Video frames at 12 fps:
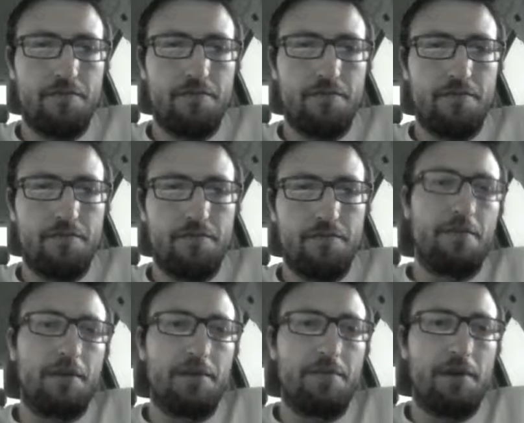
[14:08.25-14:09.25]
These are much
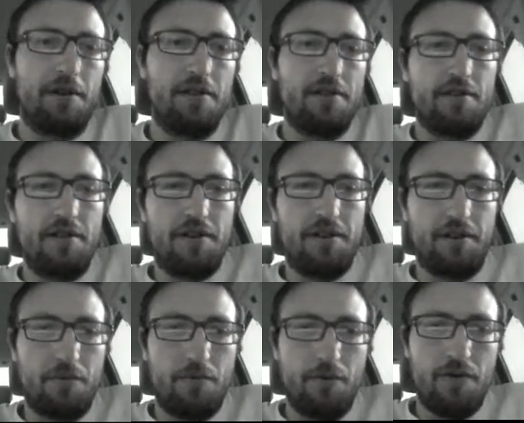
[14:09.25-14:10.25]
better, I think,
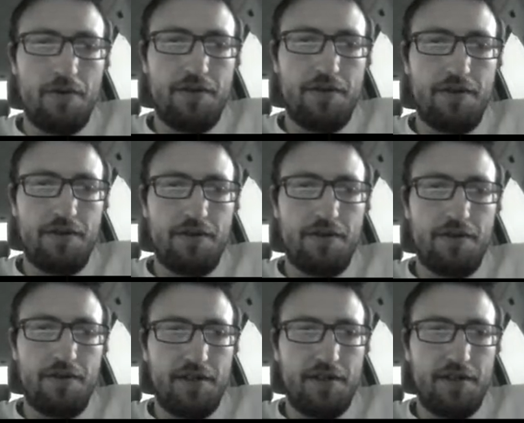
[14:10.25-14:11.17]
words, phrases.